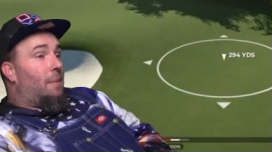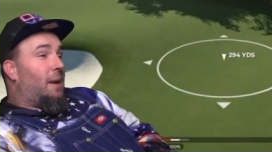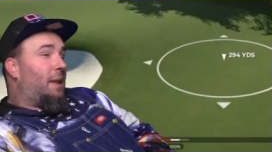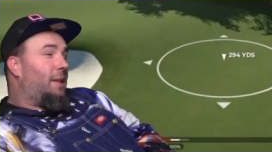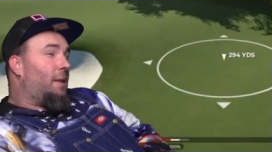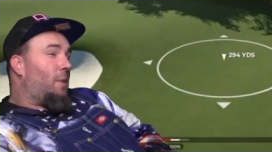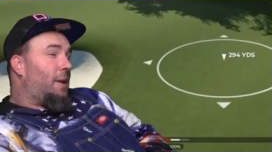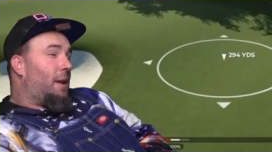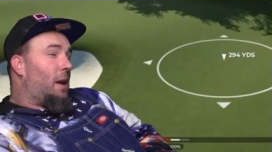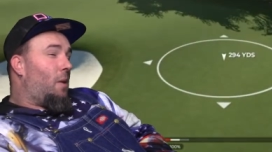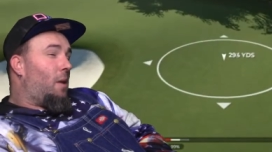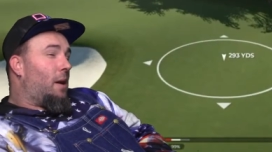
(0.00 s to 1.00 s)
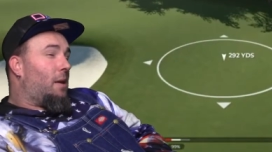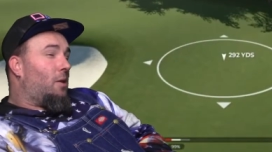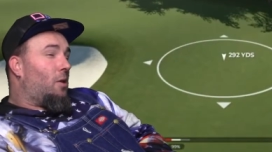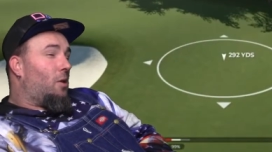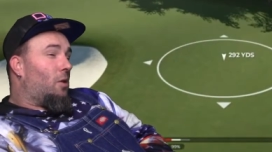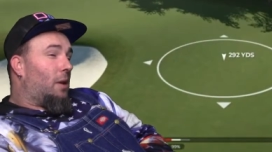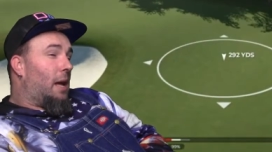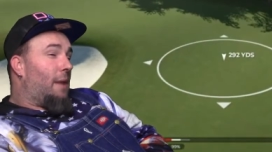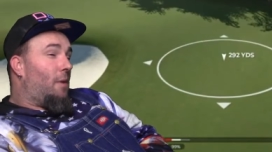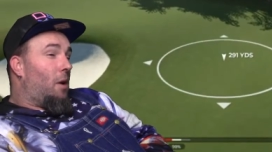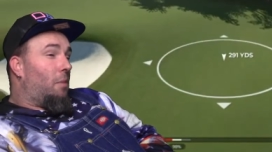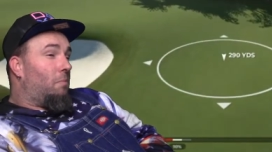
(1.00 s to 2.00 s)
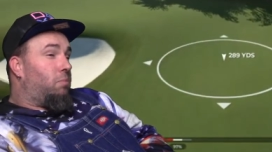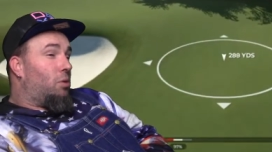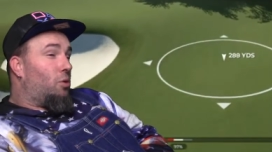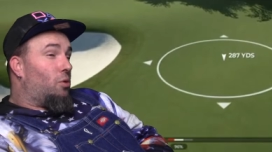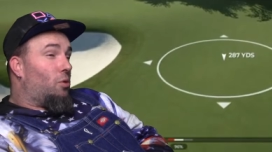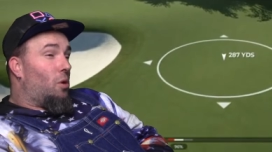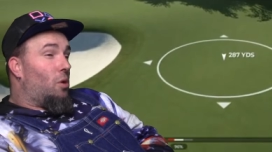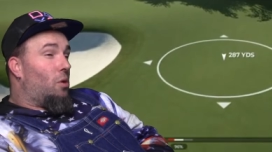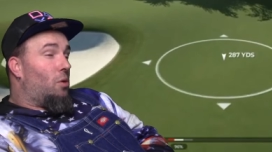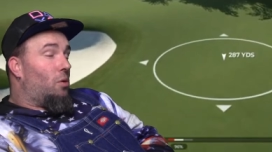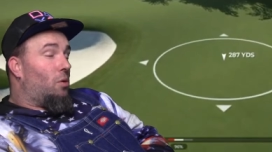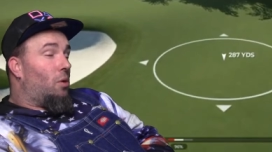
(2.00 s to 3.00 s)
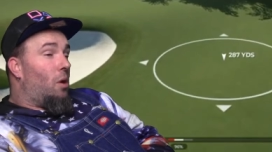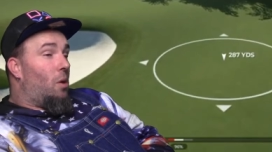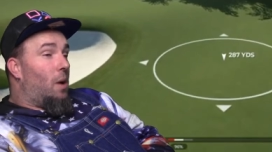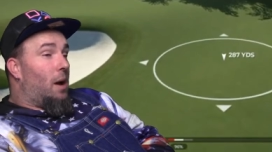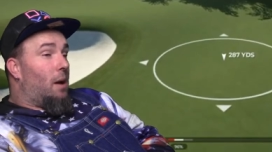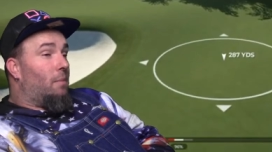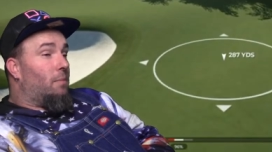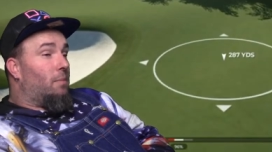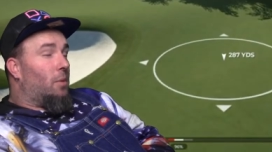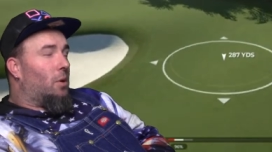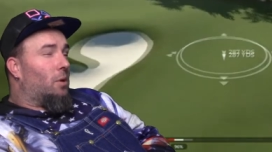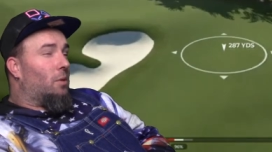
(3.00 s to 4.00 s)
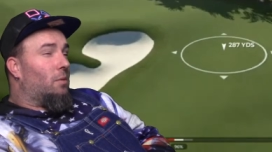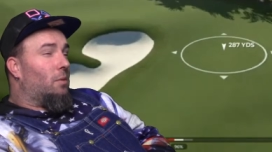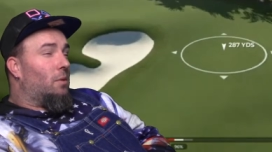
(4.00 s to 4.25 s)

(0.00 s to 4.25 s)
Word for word: and I think right now I currently have on pro am, or